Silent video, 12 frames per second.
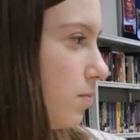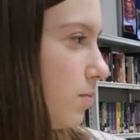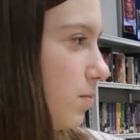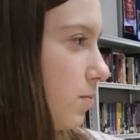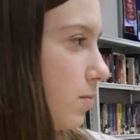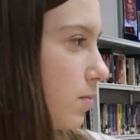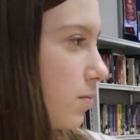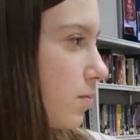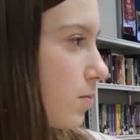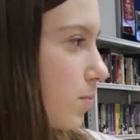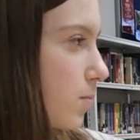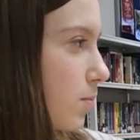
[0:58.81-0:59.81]

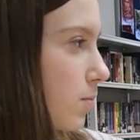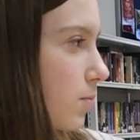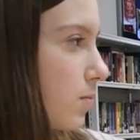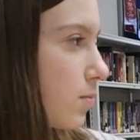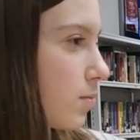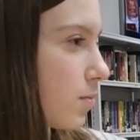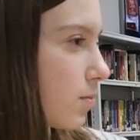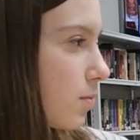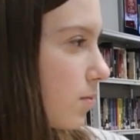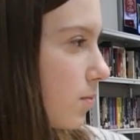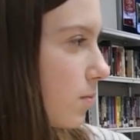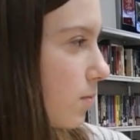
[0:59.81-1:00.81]

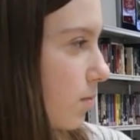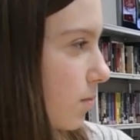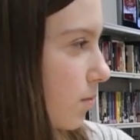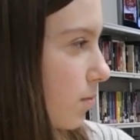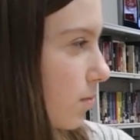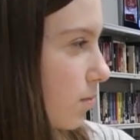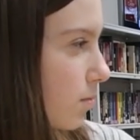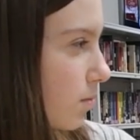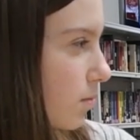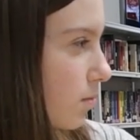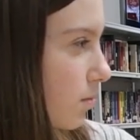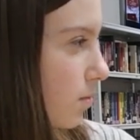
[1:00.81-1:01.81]

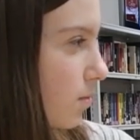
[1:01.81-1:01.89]
The person shown says nothing.